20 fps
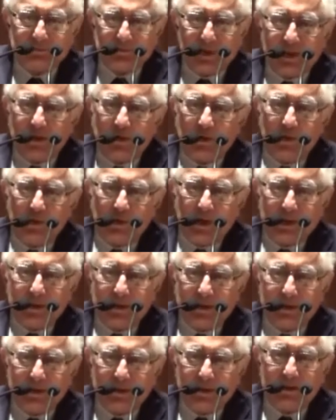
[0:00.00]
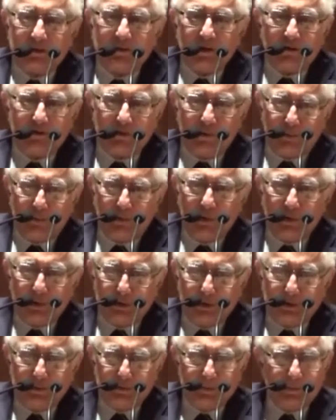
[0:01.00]
included in that
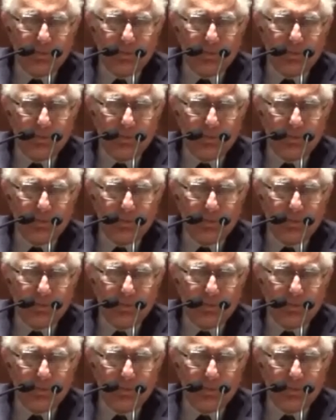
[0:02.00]
report.